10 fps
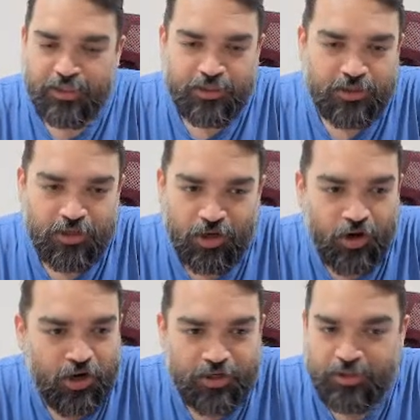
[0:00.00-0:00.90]

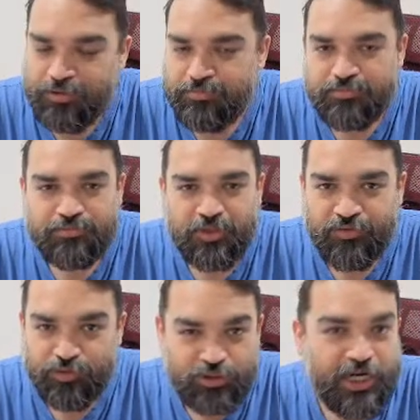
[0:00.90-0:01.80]
Claude. If you
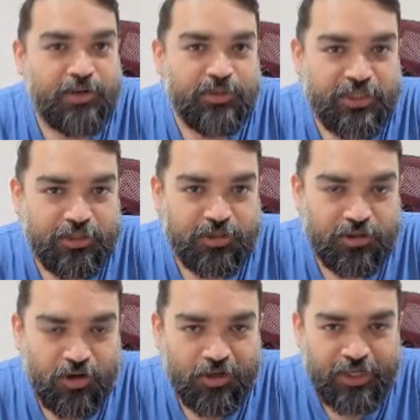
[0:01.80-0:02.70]
chat with it
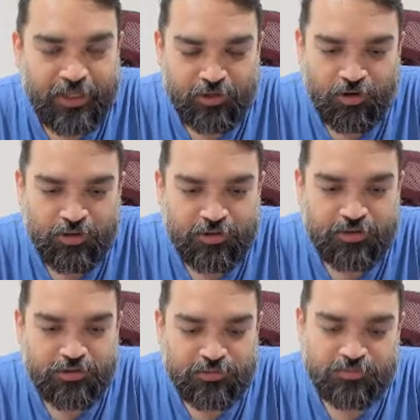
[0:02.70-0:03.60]
online on the
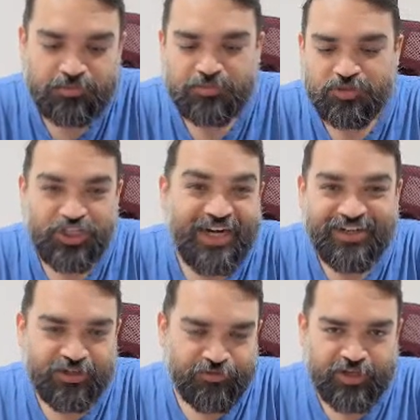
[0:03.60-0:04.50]
chat
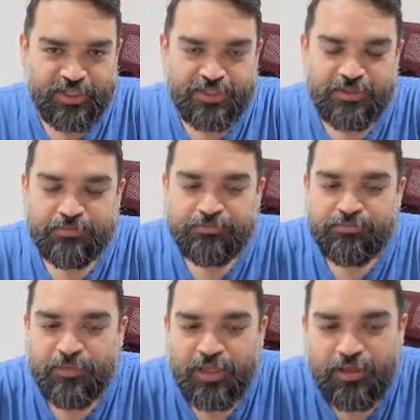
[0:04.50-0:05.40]
interface,
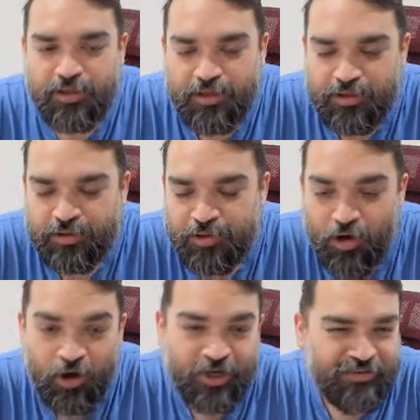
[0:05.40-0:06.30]
or
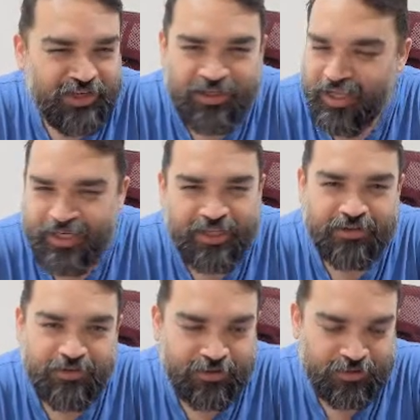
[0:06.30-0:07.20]
even any other